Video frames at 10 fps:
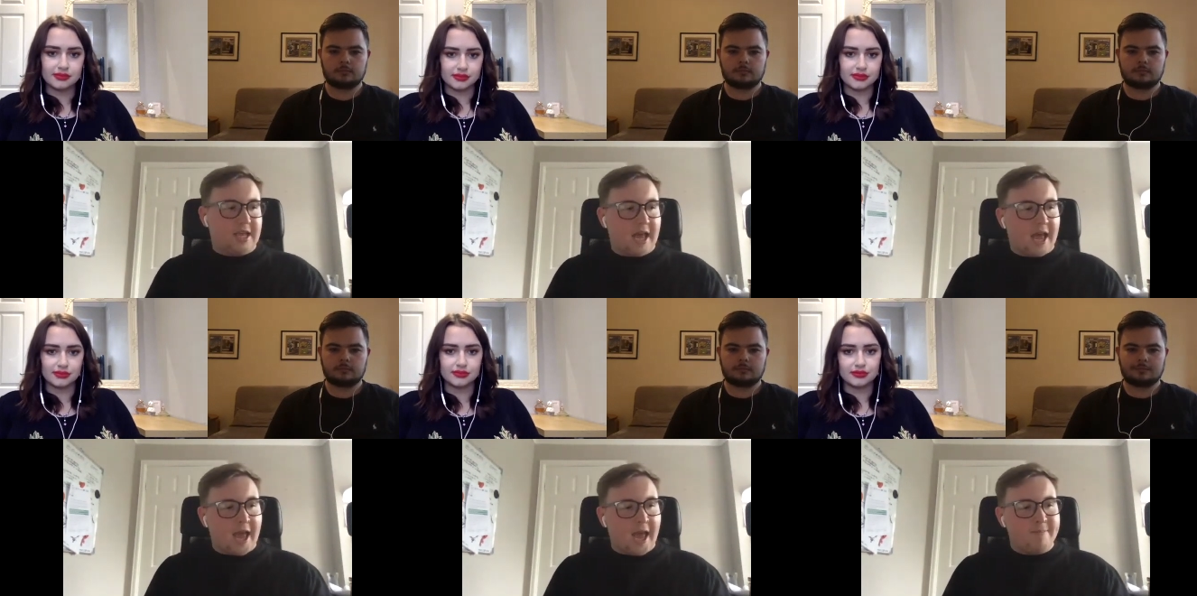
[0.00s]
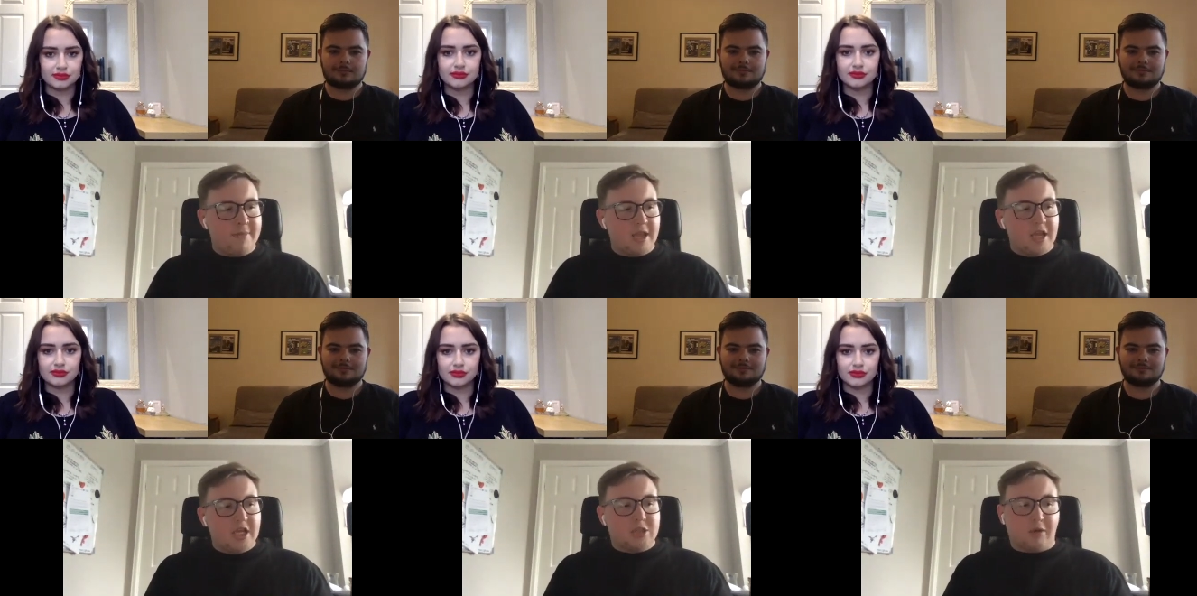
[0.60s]
Speaker 1: Um,
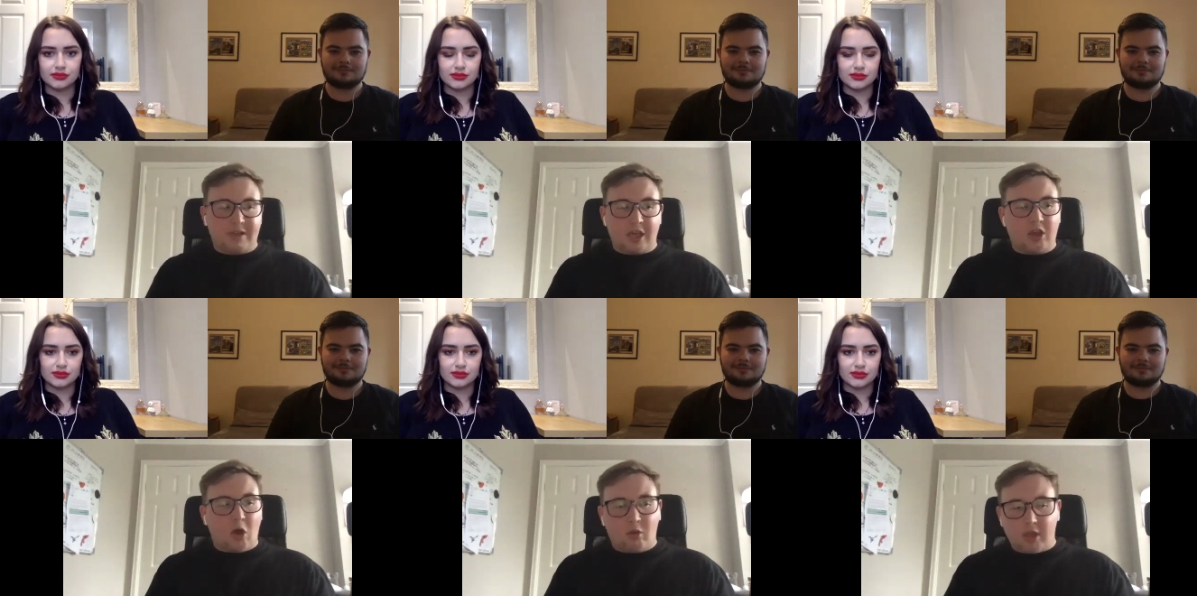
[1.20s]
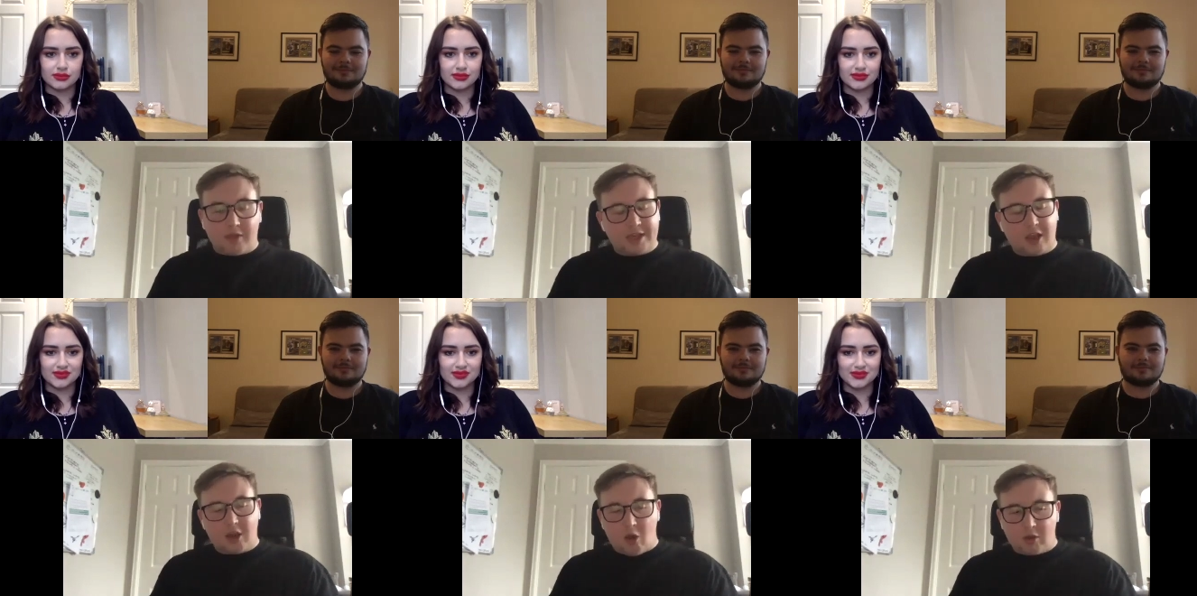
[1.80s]
so I think a goal, I think a
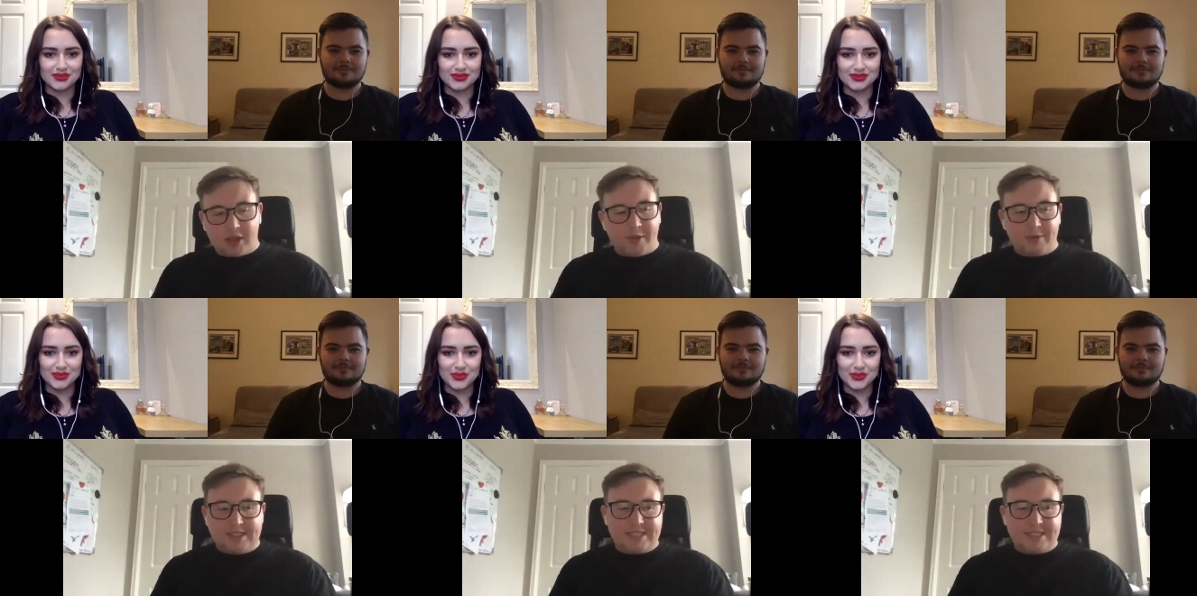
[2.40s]
goalkeeper,